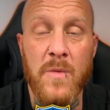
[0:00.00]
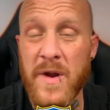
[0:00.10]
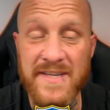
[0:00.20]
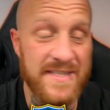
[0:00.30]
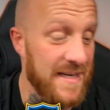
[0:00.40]
And
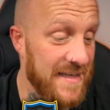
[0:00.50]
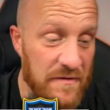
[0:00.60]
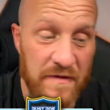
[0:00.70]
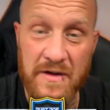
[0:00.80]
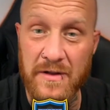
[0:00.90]
when I say
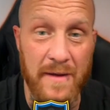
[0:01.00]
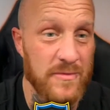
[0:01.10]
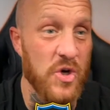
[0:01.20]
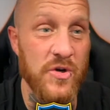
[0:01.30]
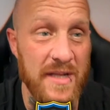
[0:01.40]
difficult, I'm
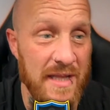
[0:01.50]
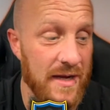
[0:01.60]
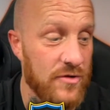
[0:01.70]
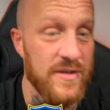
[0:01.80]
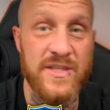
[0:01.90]
talking
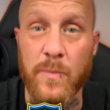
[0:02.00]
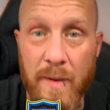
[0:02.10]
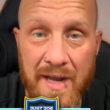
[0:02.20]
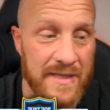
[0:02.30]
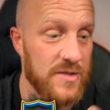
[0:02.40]
like Crystal
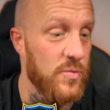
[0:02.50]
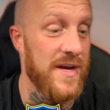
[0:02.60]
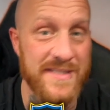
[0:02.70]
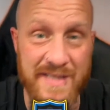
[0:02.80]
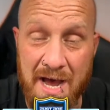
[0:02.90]
Palace,
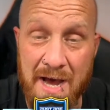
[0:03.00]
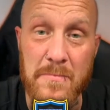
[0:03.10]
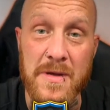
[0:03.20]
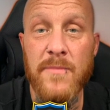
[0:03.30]
West Ham.